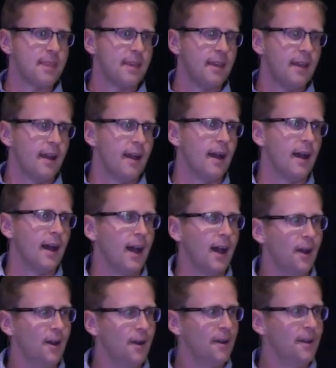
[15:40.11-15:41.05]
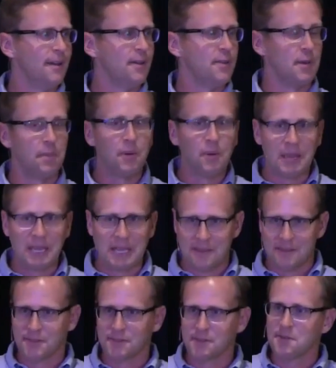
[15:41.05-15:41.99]
the point in
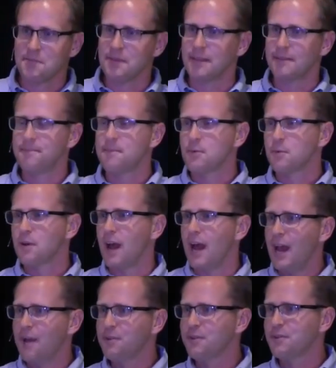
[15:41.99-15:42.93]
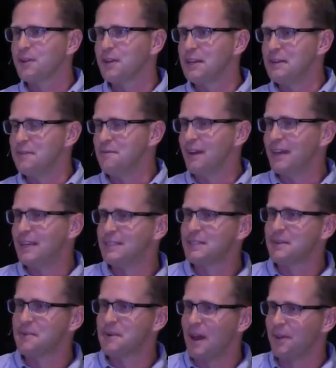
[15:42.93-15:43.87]
the sermon, where I was going to invite
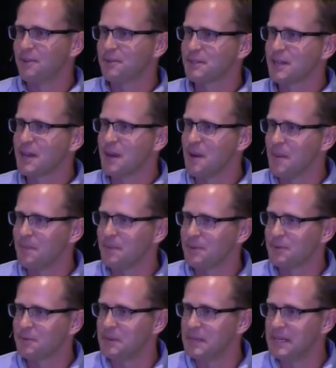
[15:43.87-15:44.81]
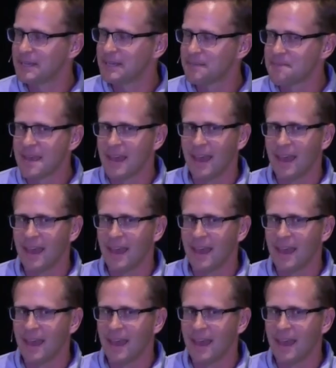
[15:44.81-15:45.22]
someone else to come up and speak,